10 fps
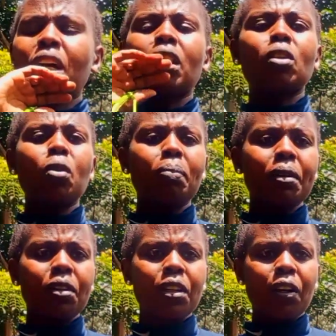a long
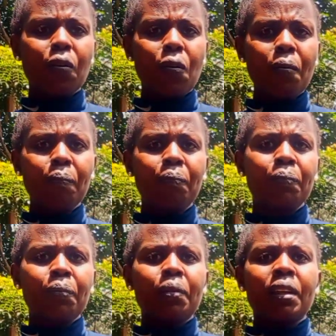period ago
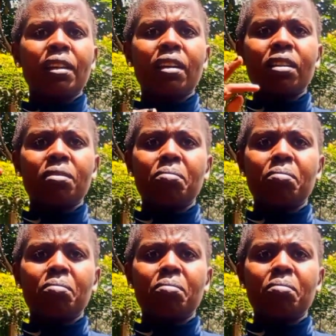that has